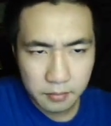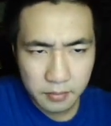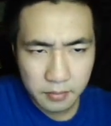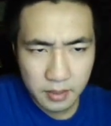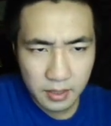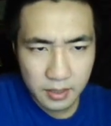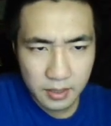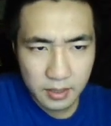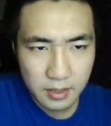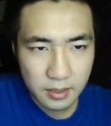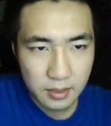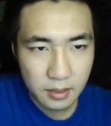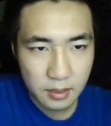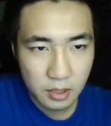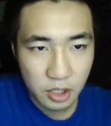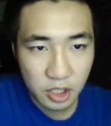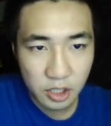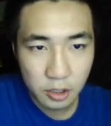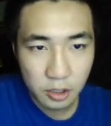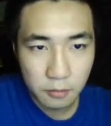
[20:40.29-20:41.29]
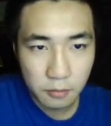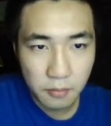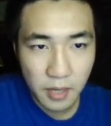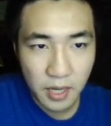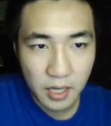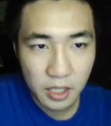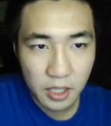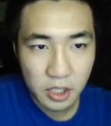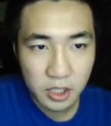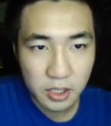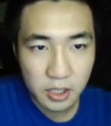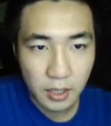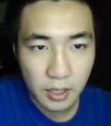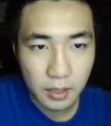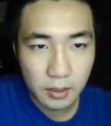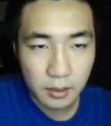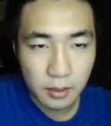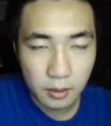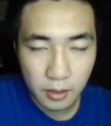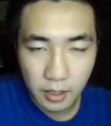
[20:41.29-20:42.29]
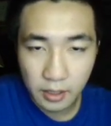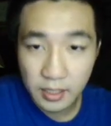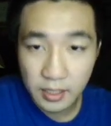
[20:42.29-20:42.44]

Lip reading: This shield bash, okay,